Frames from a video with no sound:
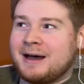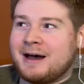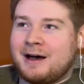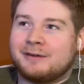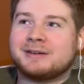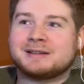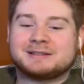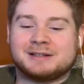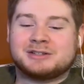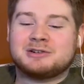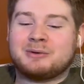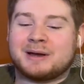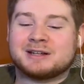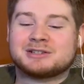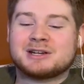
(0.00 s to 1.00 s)
of his
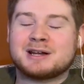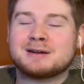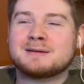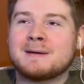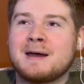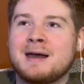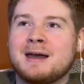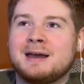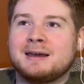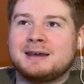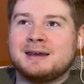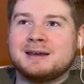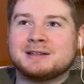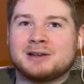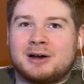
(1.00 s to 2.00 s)
situation,
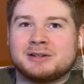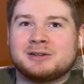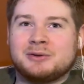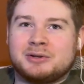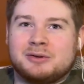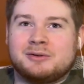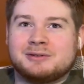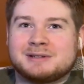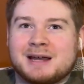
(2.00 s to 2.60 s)
he is also used